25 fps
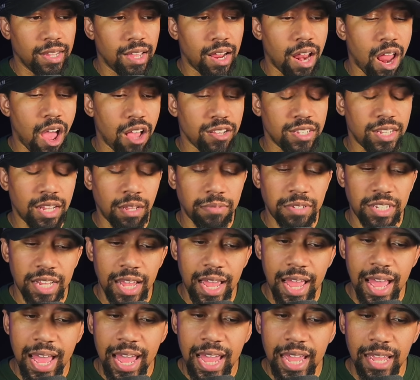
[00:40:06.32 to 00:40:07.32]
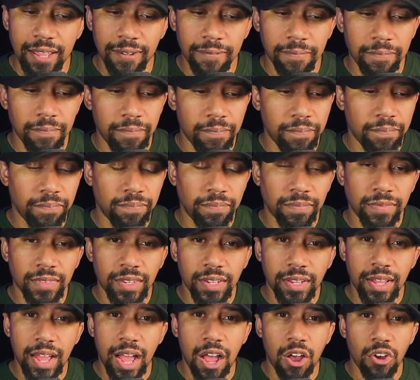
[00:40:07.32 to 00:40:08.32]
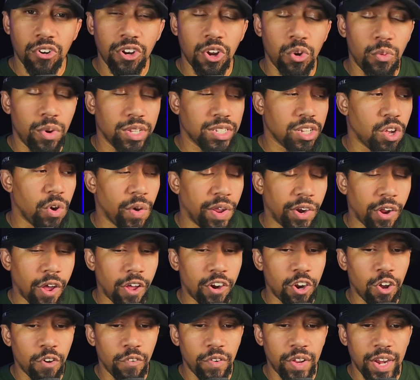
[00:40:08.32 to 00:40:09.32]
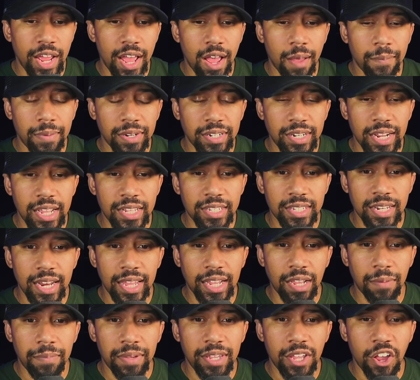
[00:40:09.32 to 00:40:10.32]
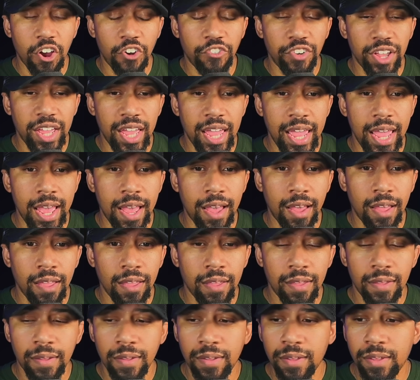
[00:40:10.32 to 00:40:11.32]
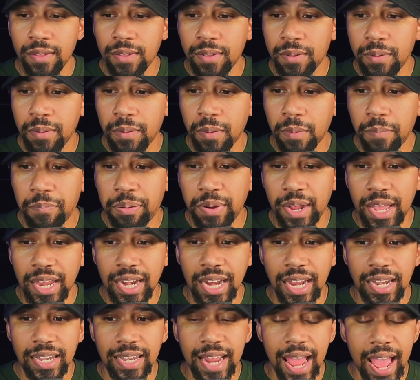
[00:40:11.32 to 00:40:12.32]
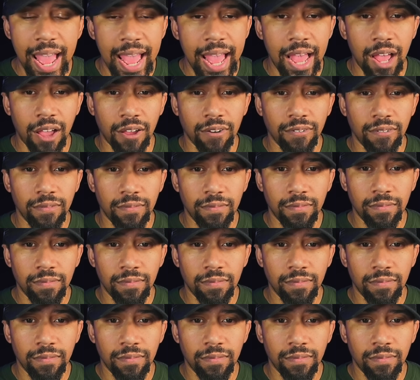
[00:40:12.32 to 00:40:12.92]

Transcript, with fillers: Gloss Up said, hey, I don't know what's going on over there, but this nigga be over here putting it down.